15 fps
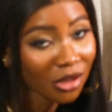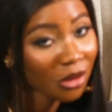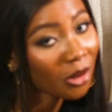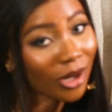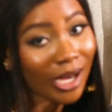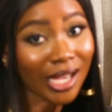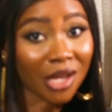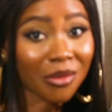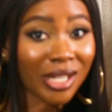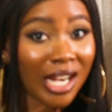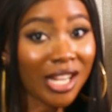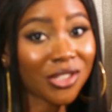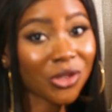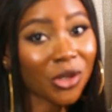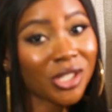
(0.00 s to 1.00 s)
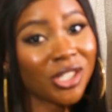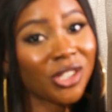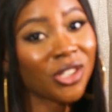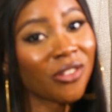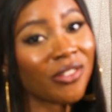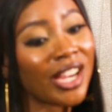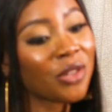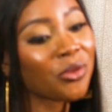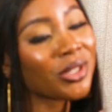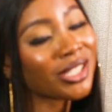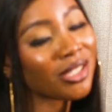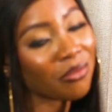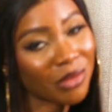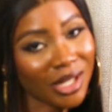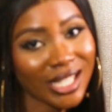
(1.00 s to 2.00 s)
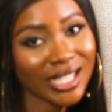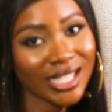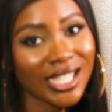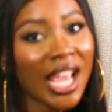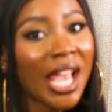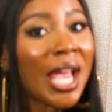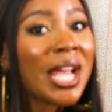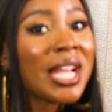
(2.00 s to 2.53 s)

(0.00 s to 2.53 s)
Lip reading: Oh, I came and I saw the love and it was amazing.